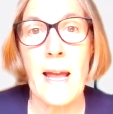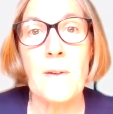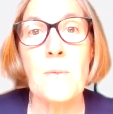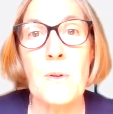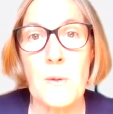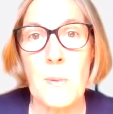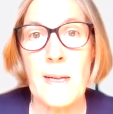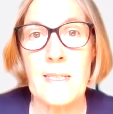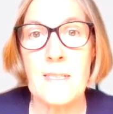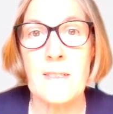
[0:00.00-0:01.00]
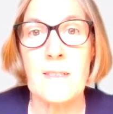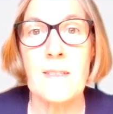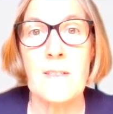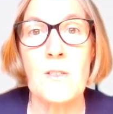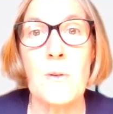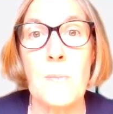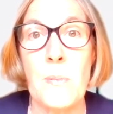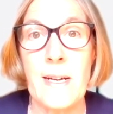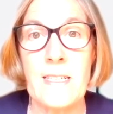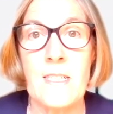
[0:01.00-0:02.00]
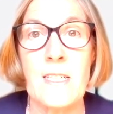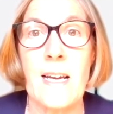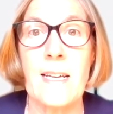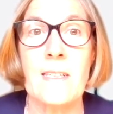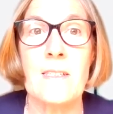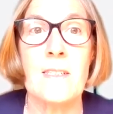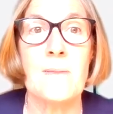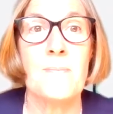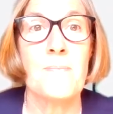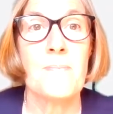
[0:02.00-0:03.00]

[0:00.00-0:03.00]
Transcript: and workplaces to embrace change.